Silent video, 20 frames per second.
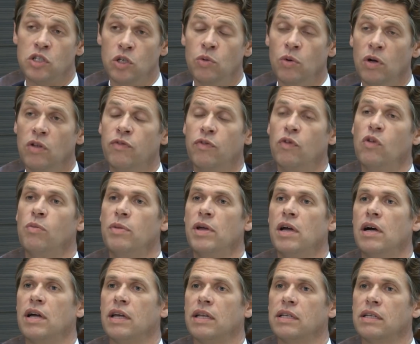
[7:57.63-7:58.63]
you will fall
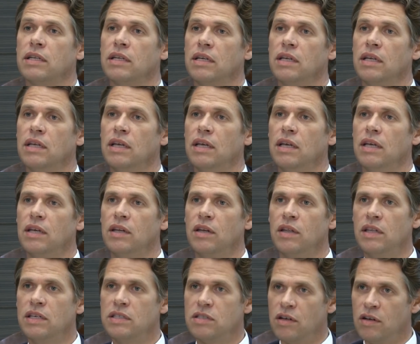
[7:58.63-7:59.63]
behind.
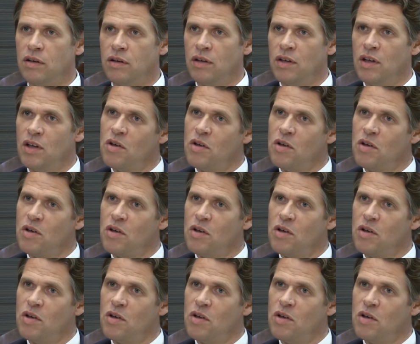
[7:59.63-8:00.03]
These are